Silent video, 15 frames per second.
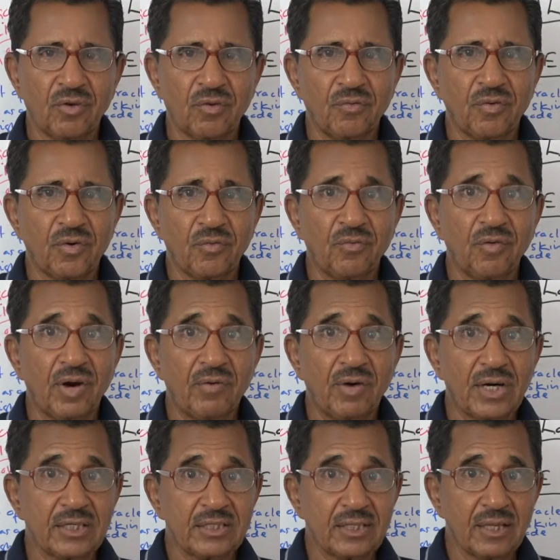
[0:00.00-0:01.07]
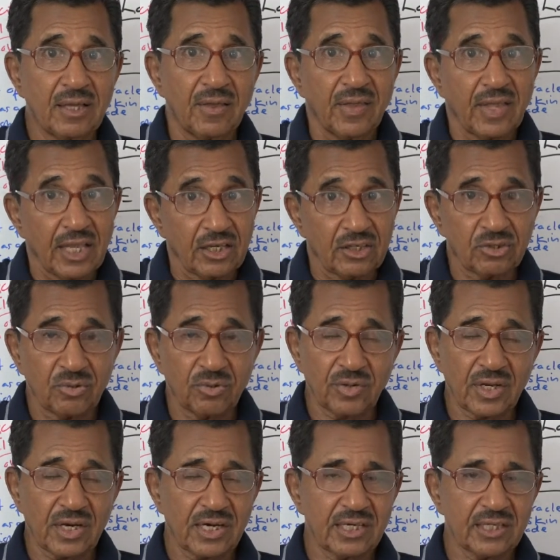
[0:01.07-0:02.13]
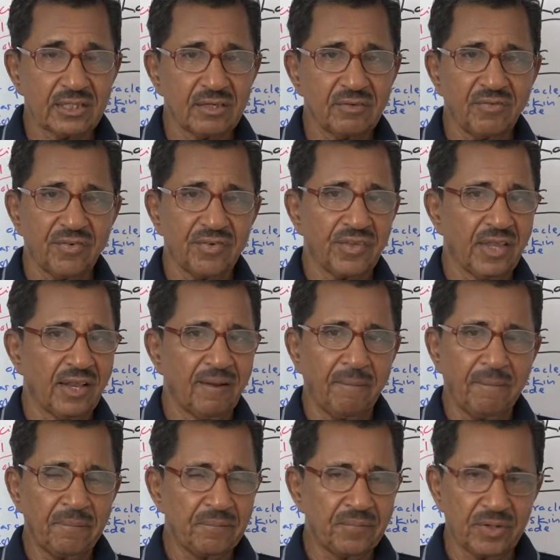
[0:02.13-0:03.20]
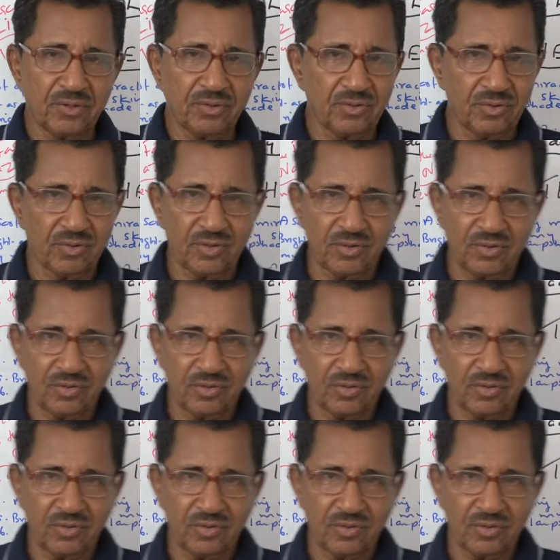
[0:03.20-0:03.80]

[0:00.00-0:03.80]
For what is the historical reason for that, we do not.